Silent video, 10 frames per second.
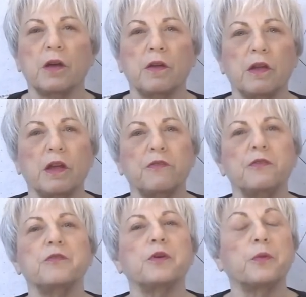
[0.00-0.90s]
if
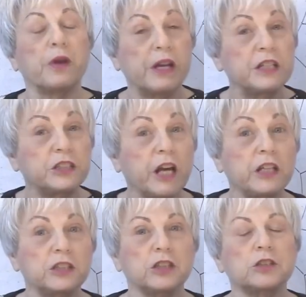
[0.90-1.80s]
there are any
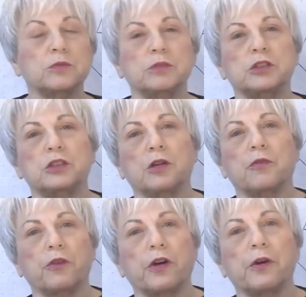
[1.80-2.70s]
changes, which there are
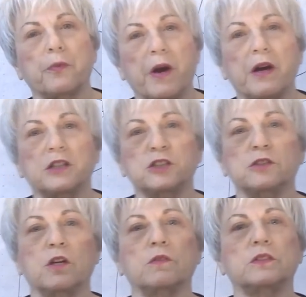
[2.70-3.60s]
very rare, as you
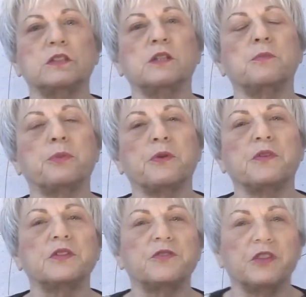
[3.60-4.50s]
noticed in the
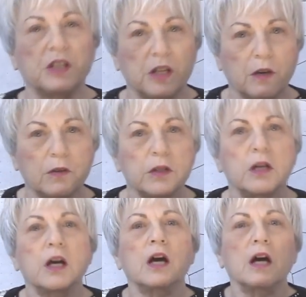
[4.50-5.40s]
previous video,
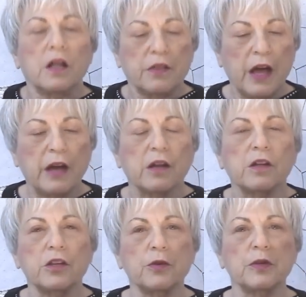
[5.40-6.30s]

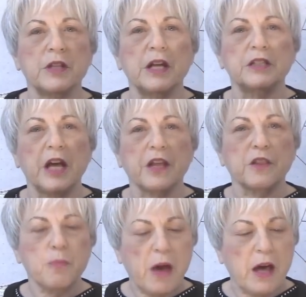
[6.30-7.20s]
that you would then take
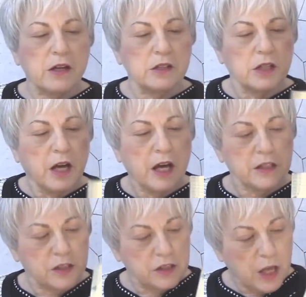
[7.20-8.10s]
the pattern
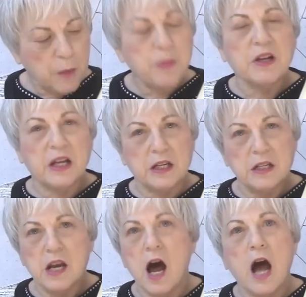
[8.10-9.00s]
and staple it,
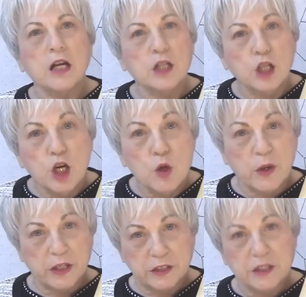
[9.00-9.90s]
not glue
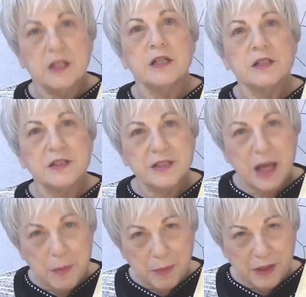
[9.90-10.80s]
it,
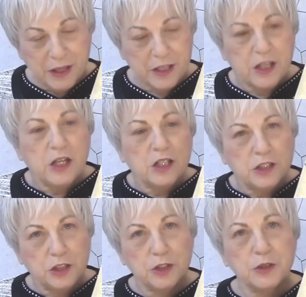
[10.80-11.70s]
staple it
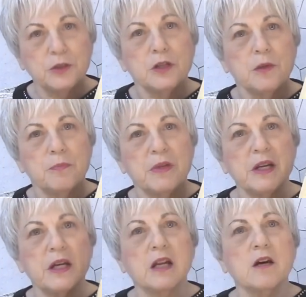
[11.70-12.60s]
to
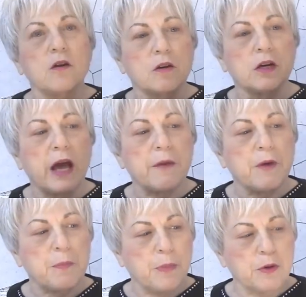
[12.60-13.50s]
manila or
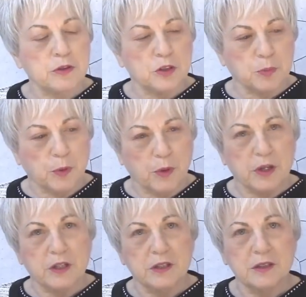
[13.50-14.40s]
lightweight poster board.